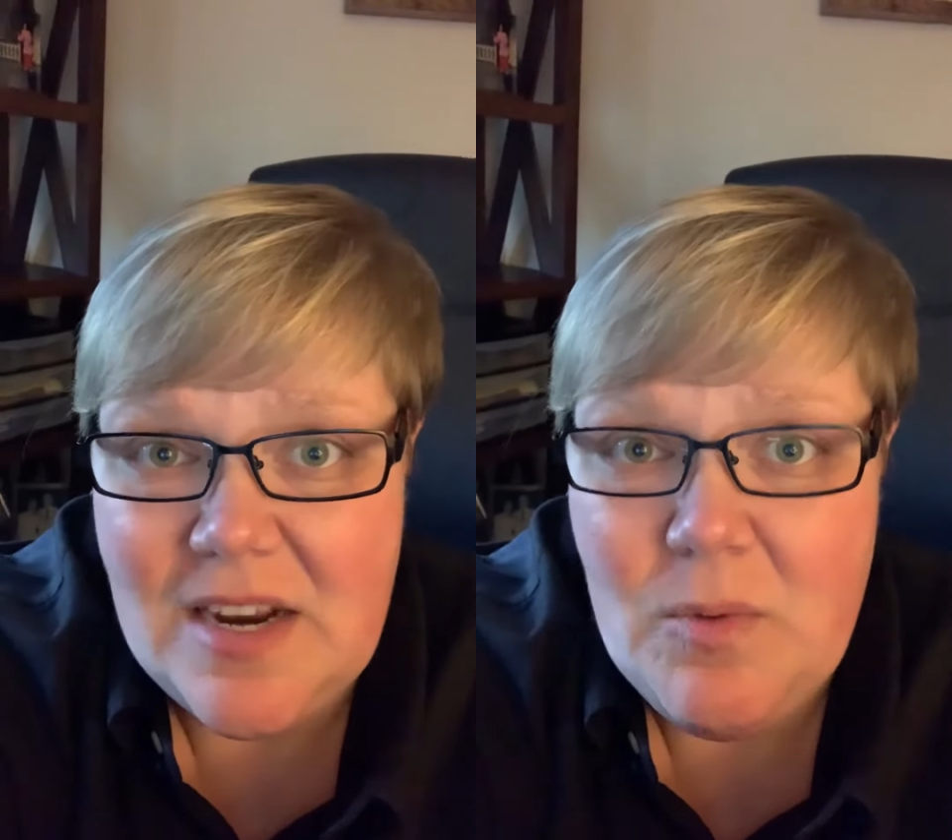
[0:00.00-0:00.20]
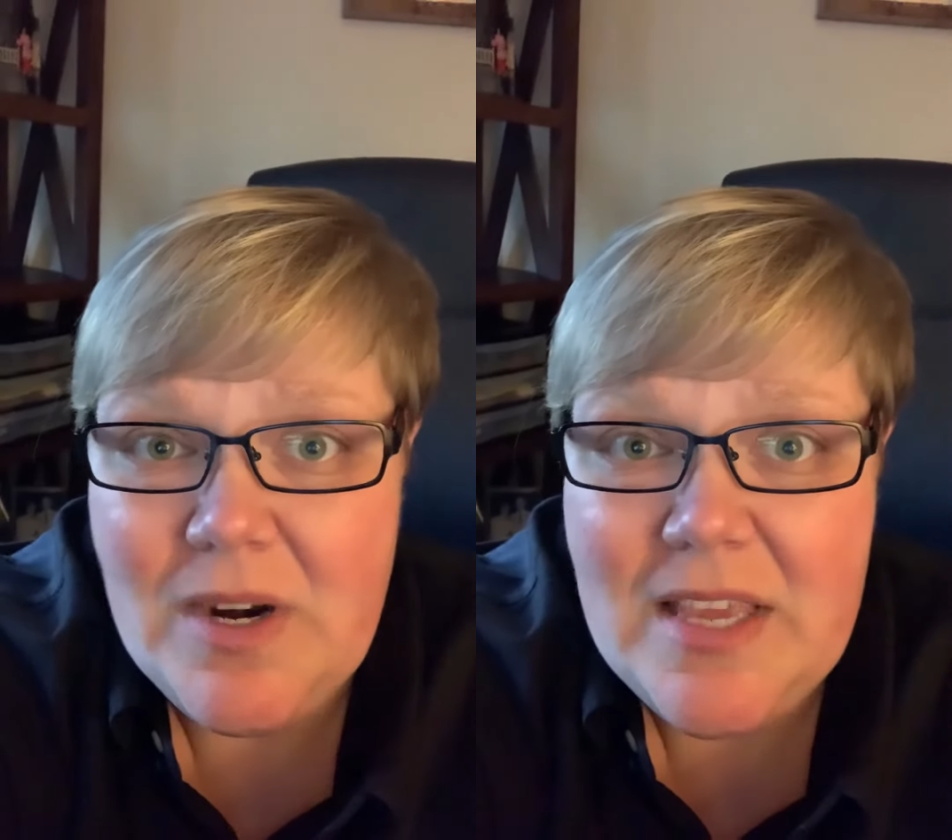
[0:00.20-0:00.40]

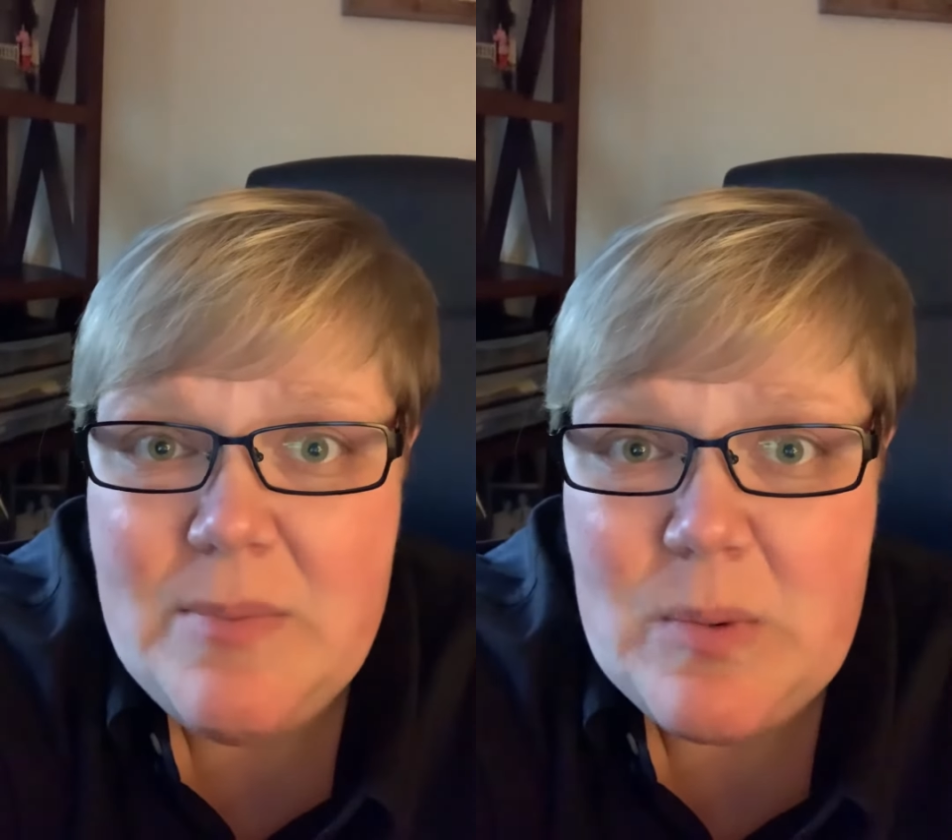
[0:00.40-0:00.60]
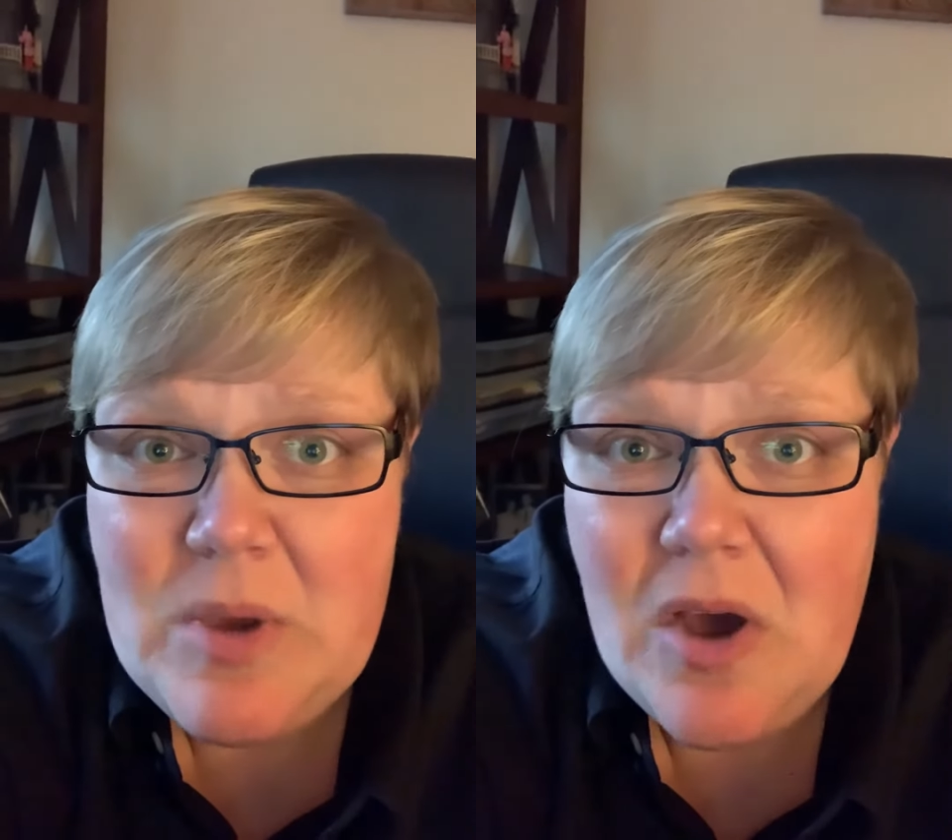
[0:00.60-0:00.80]
I want to
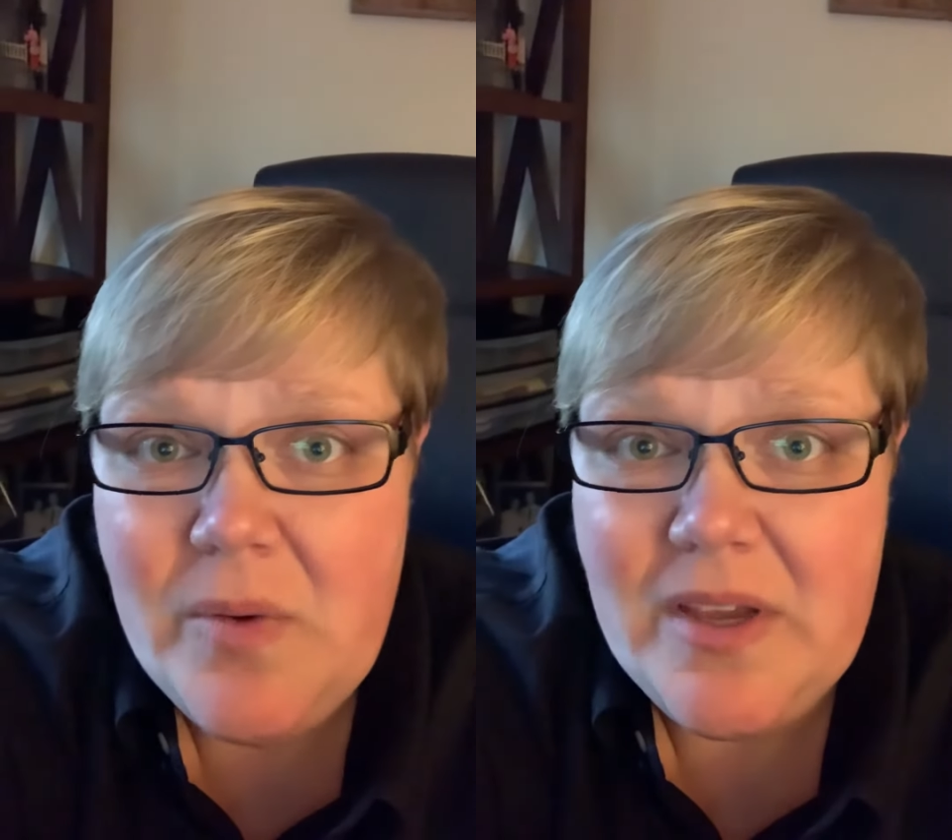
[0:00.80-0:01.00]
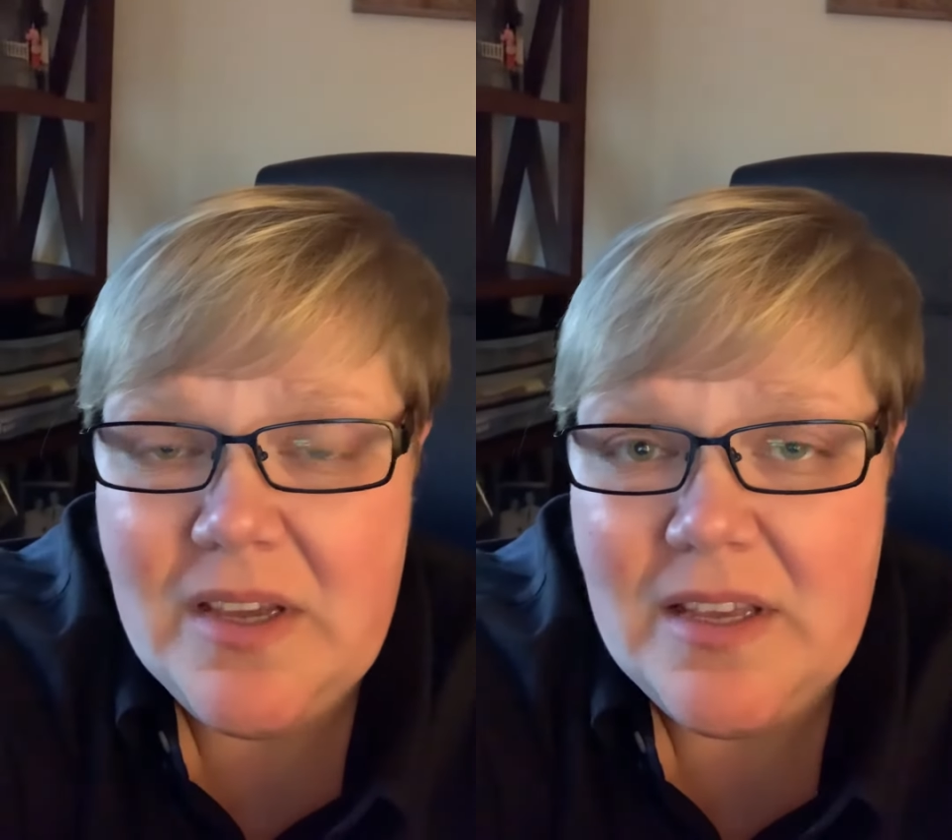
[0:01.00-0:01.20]
keep them
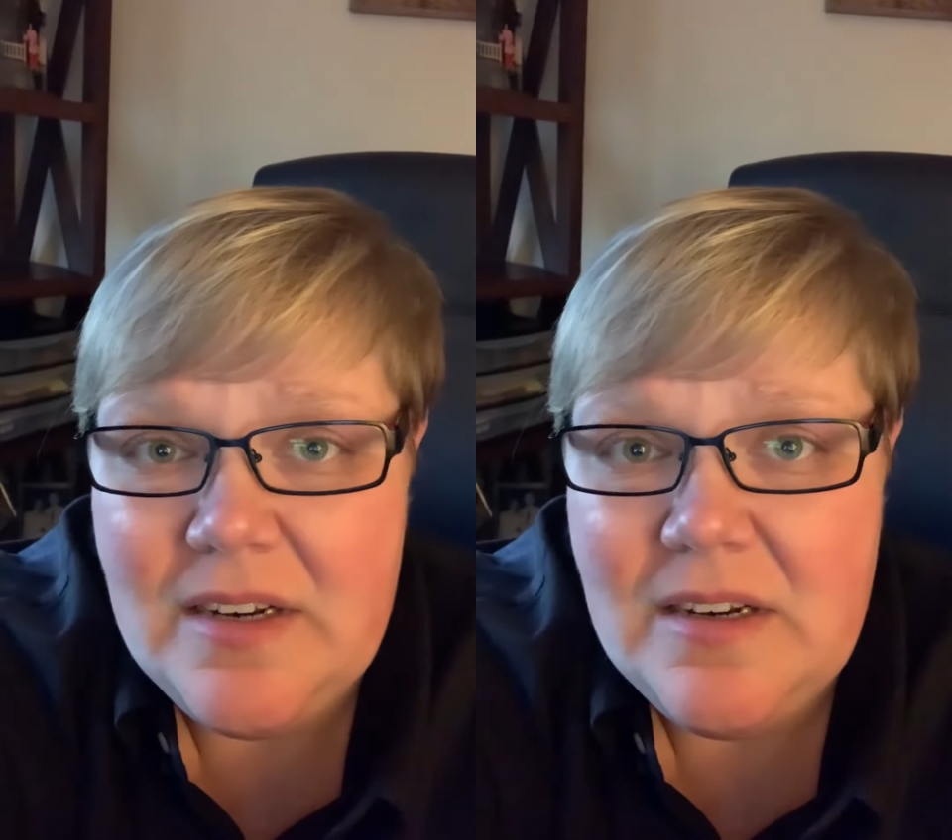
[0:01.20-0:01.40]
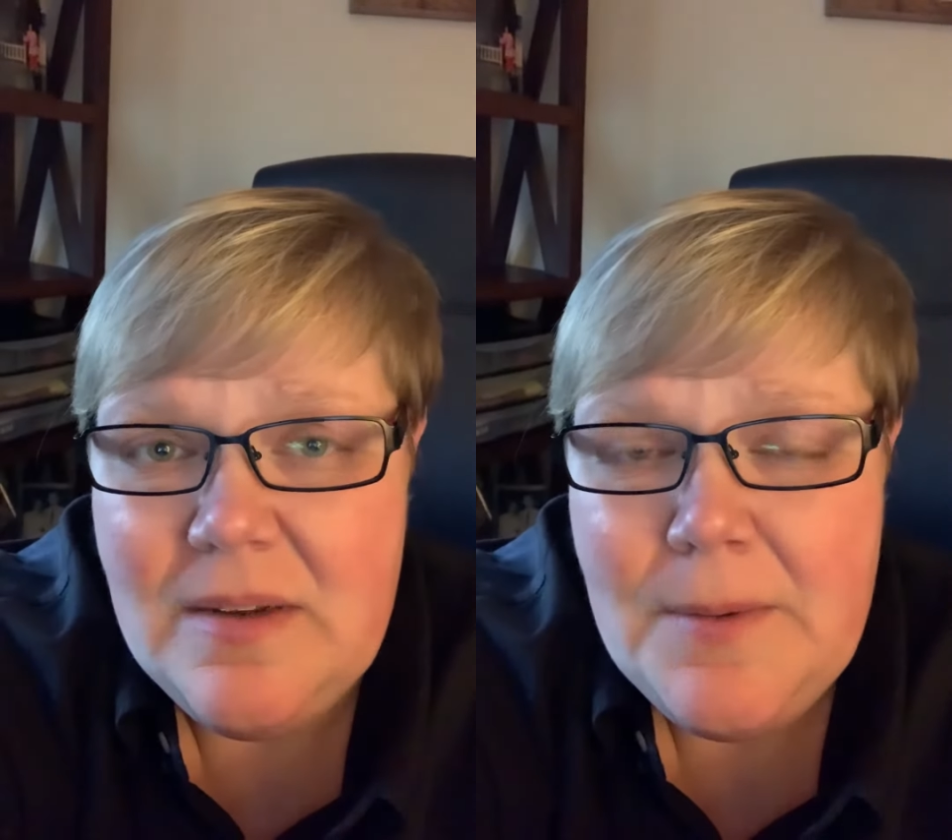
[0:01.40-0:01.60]
going. And